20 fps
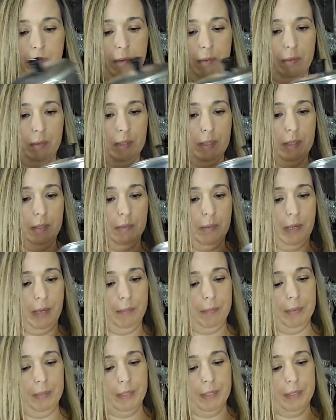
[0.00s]
We'll see what
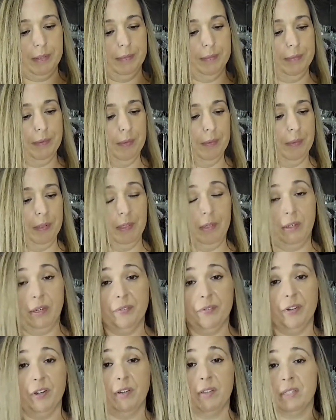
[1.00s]
happens. Oh well, you
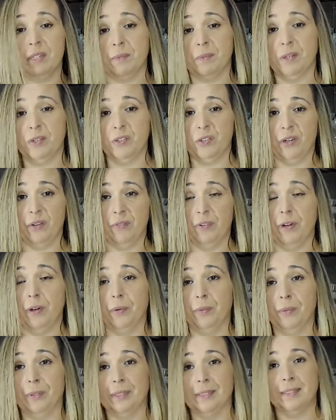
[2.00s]
never know. Sometimes you never
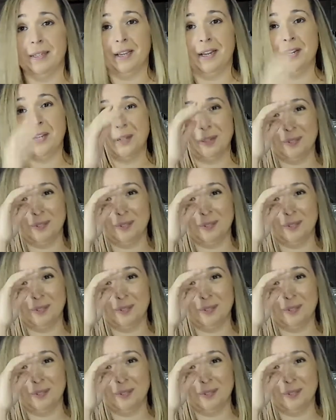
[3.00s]
know with these items.